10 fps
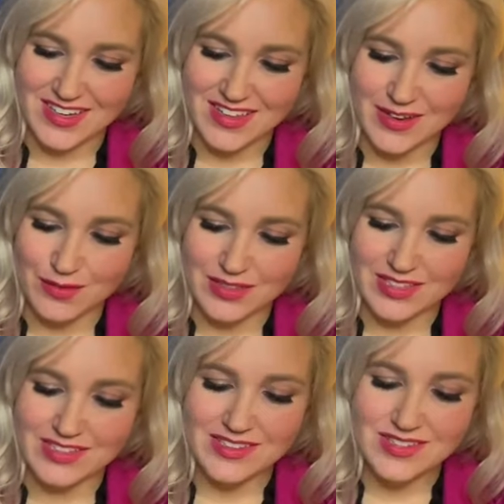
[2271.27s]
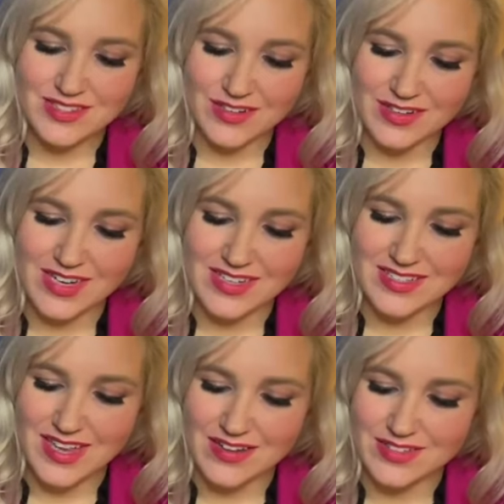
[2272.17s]
There were little scurrying
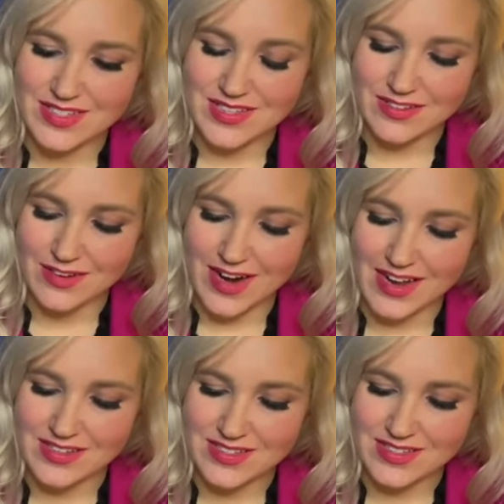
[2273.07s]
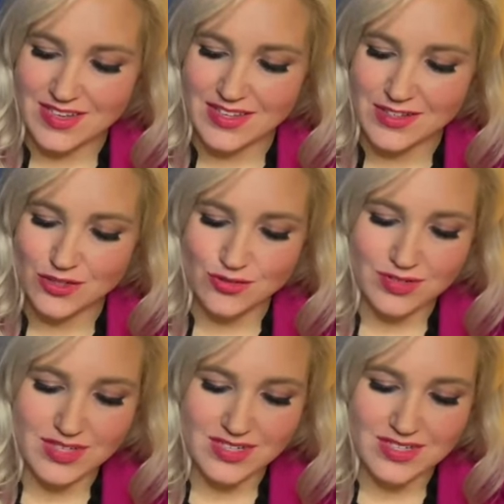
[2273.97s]
sounds in the grass. In the
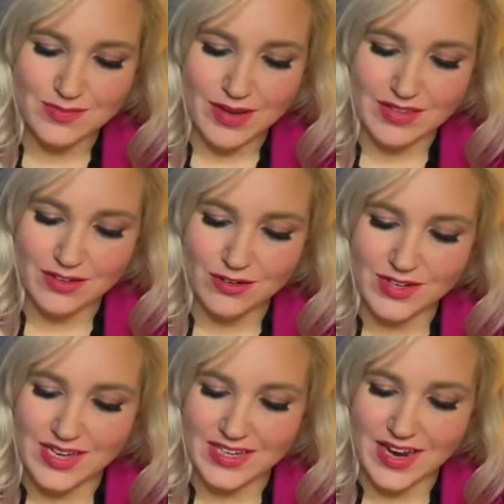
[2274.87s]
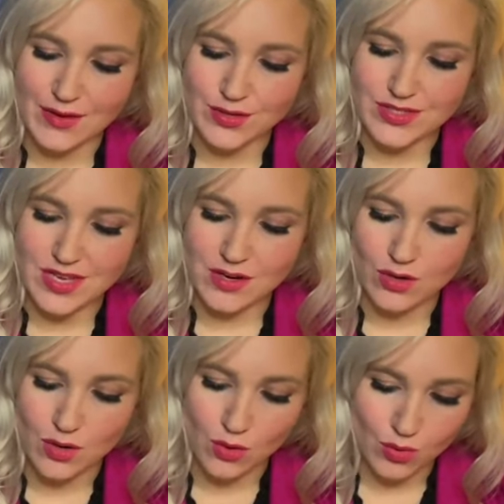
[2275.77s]
trees by the creek, an owl said,
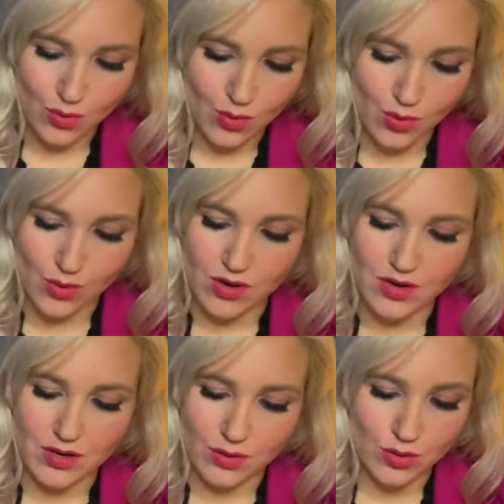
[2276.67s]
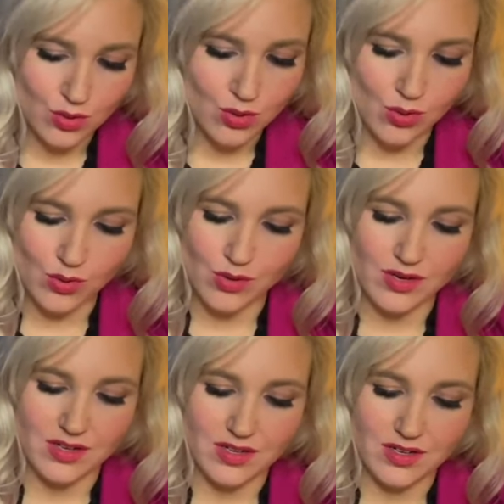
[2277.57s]
"Hoo-hoo, hoo-hoo."
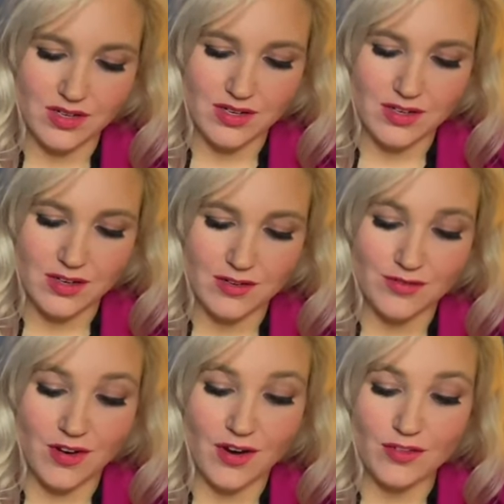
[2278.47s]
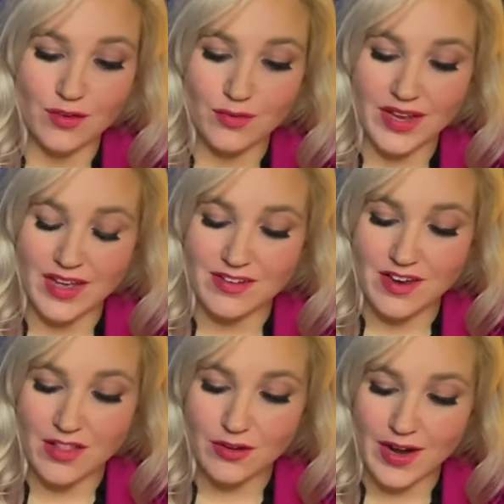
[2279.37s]
Farther away,
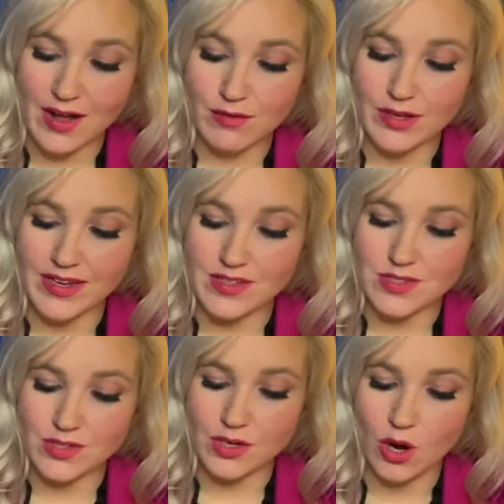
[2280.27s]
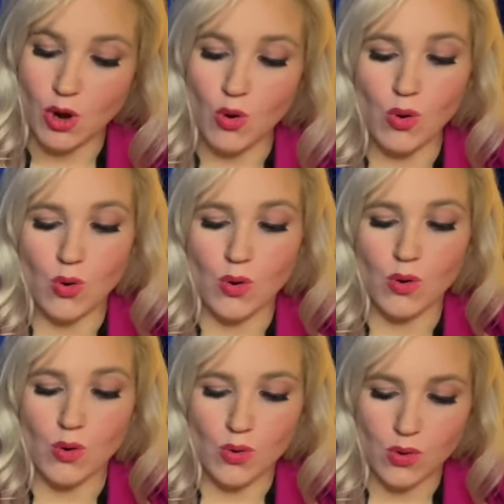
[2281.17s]
another owl answered,
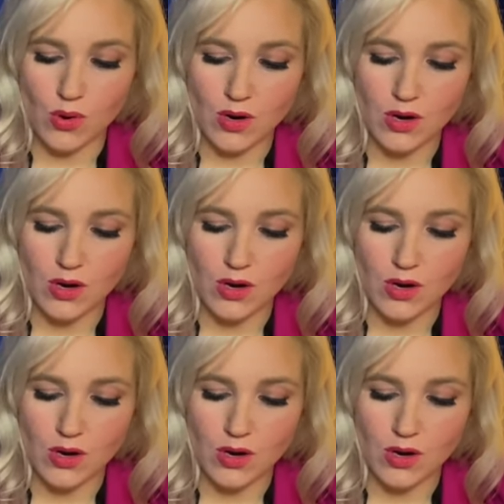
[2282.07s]
"Hoo-hoo,